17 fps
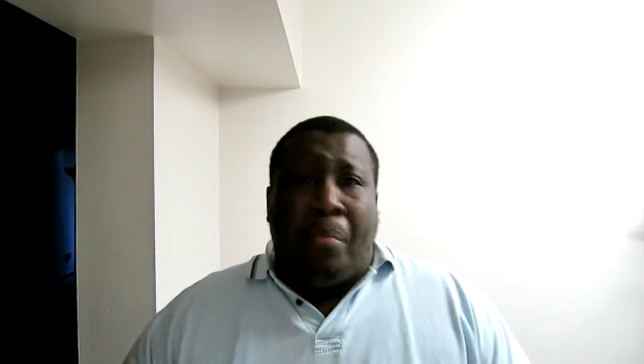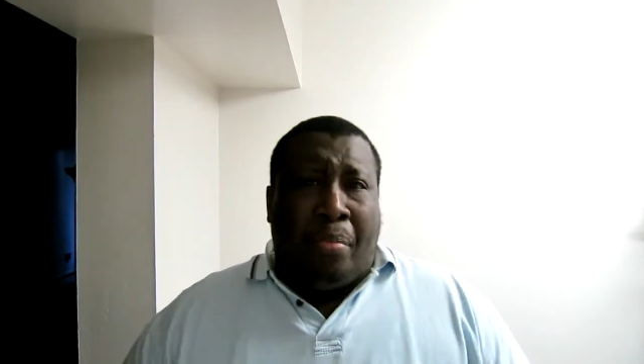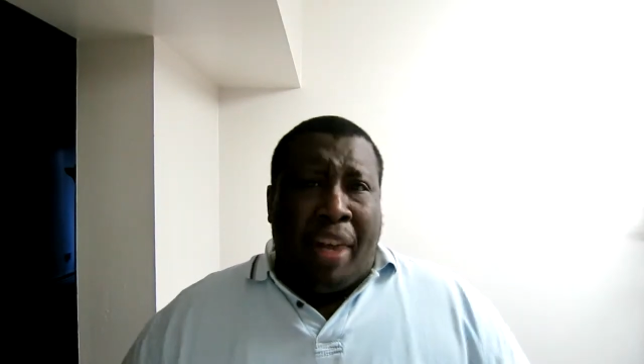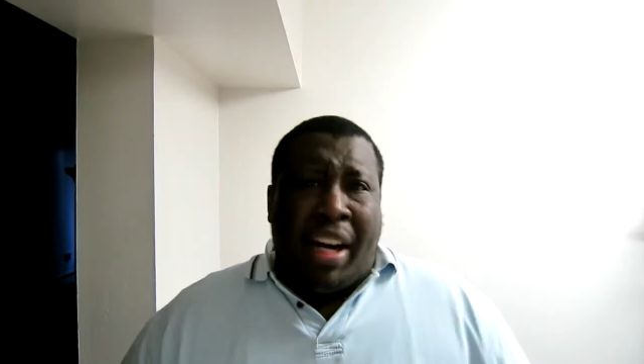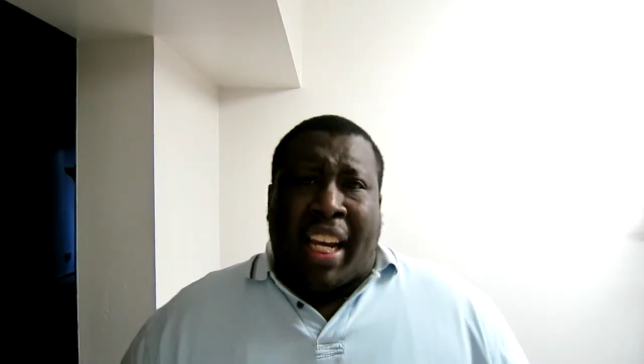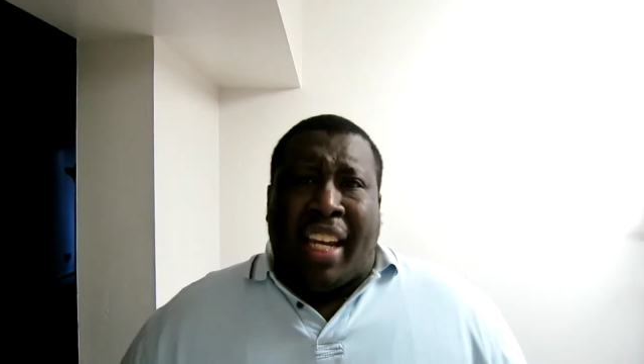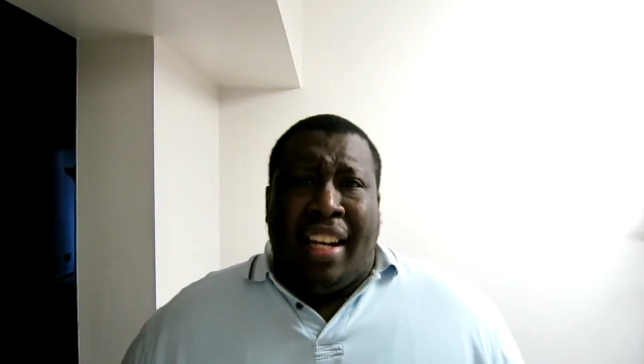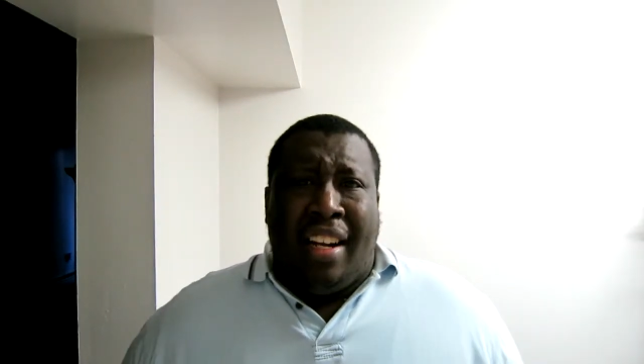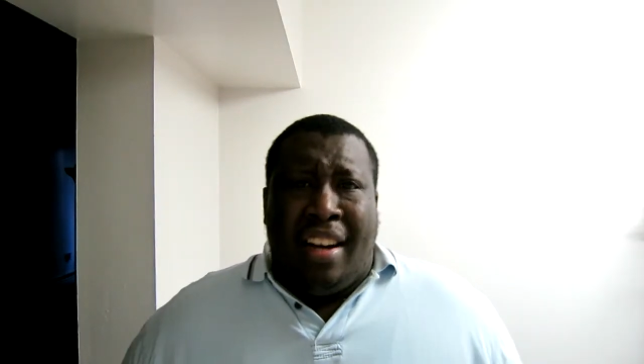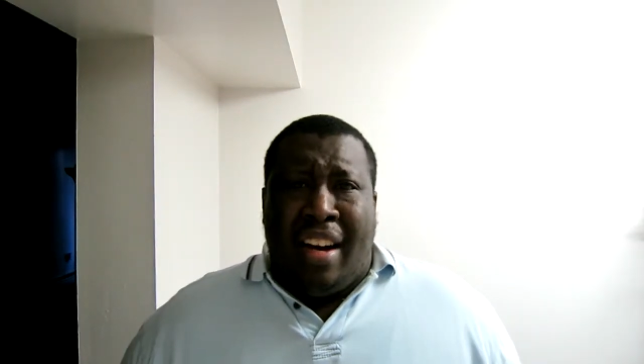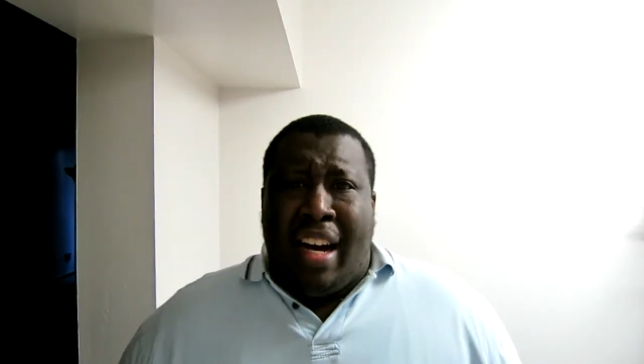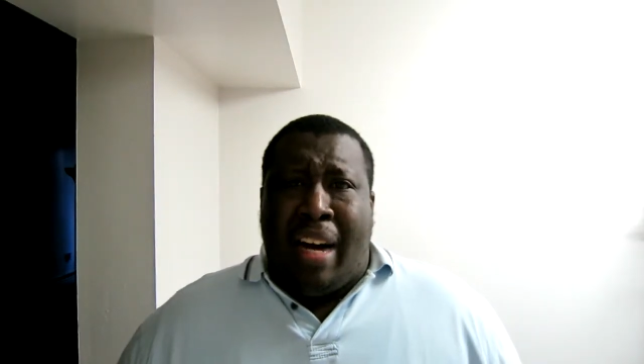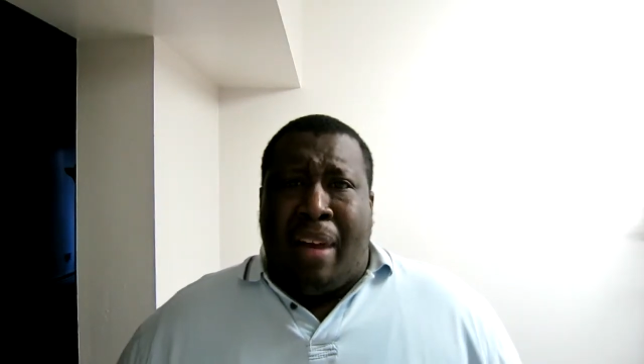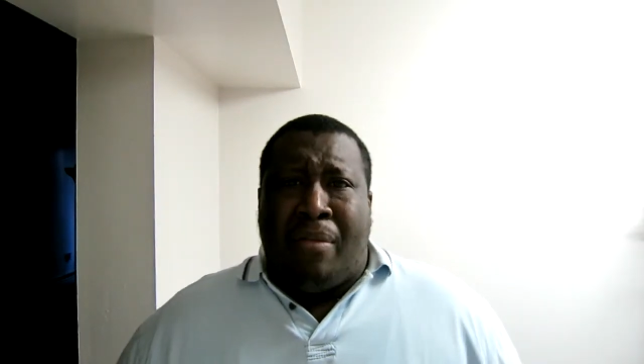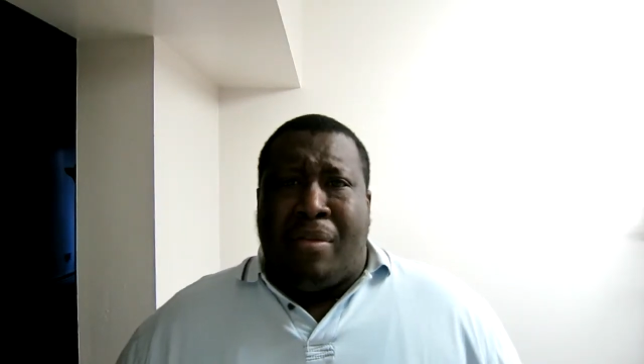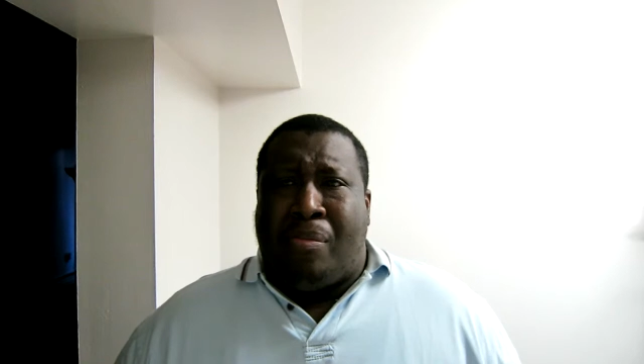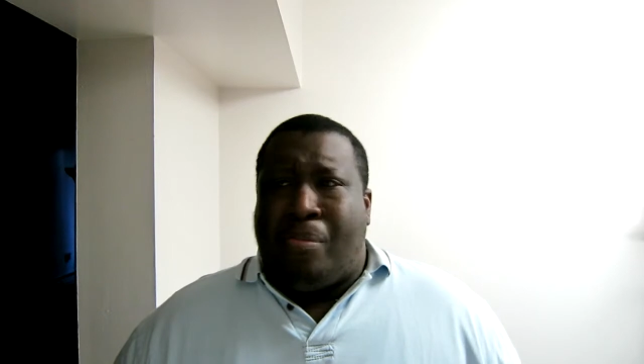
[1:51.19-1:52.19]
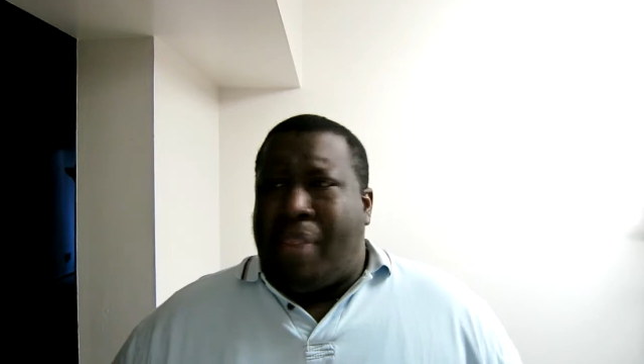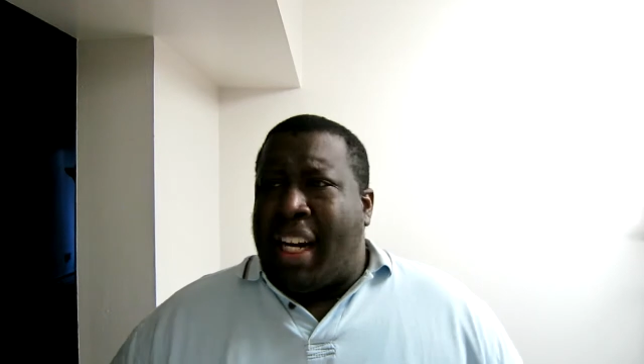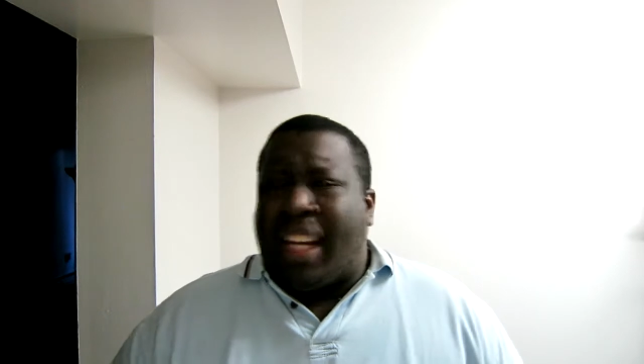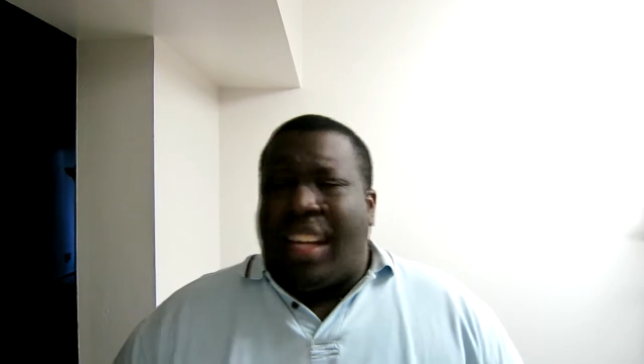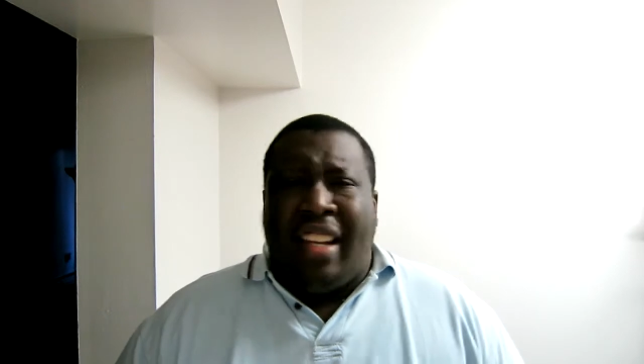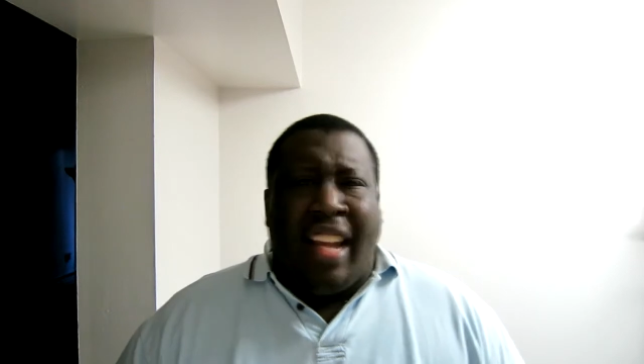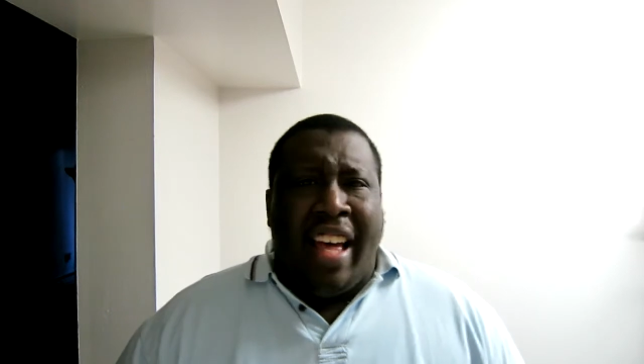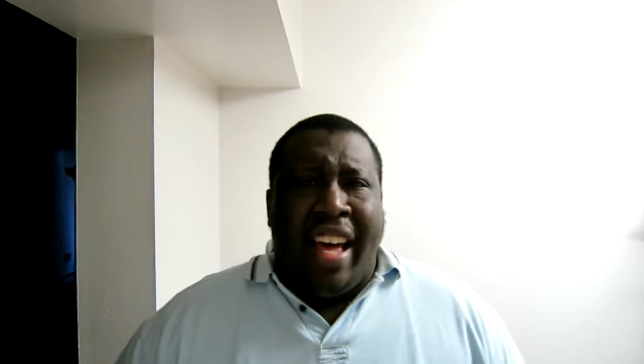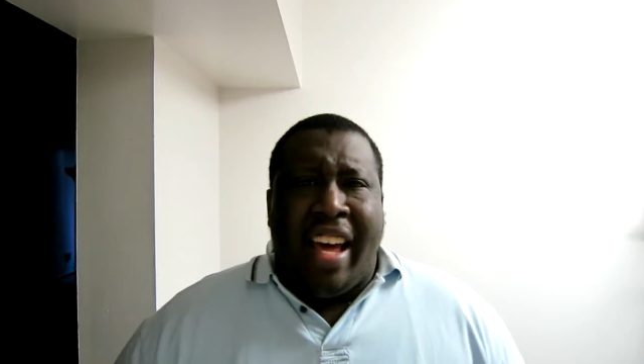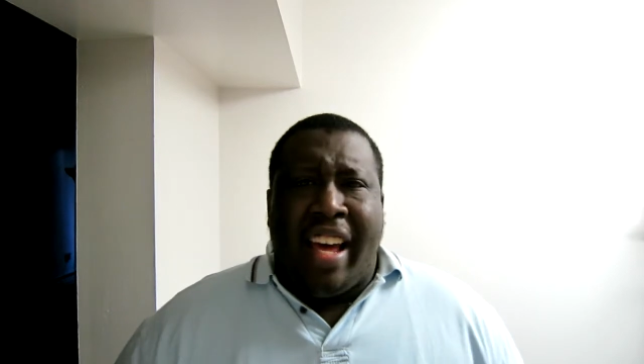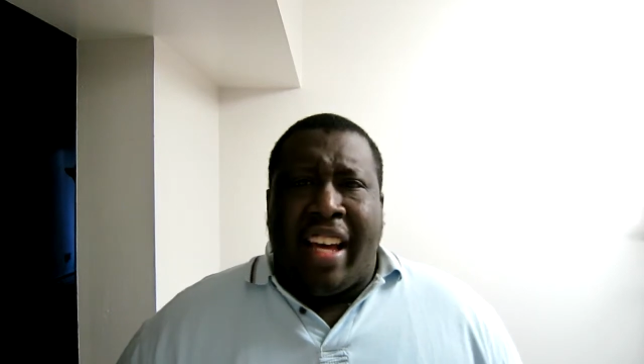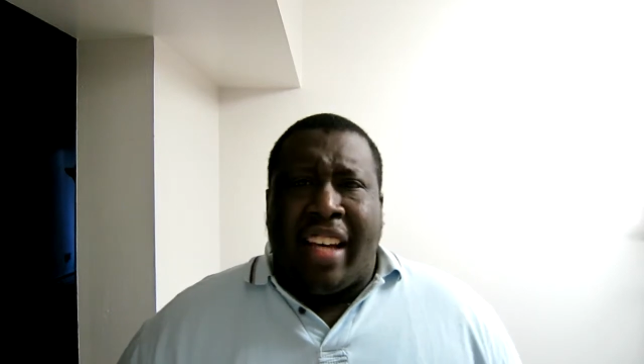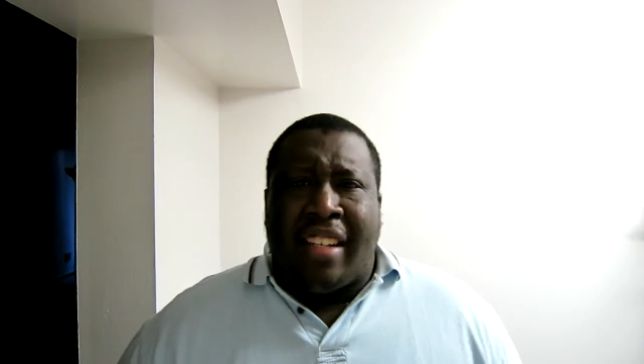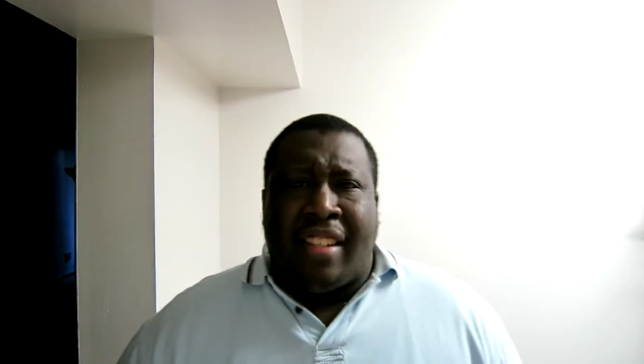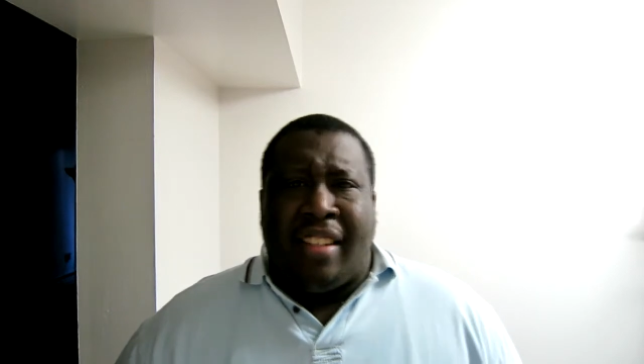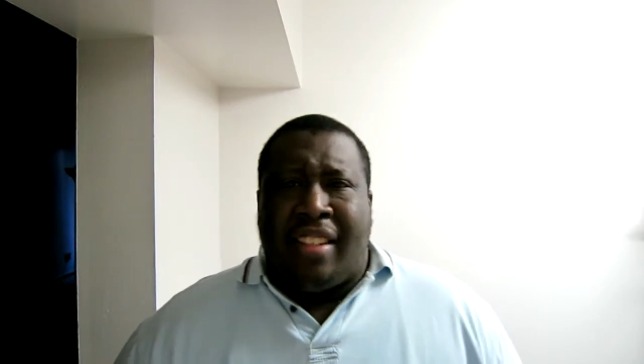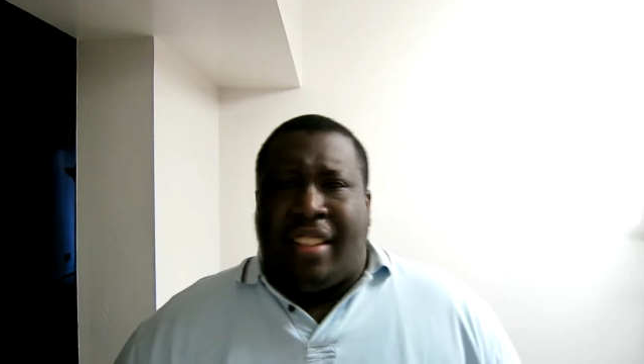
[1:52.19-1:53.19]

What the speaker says: breaking arms, breaking legs,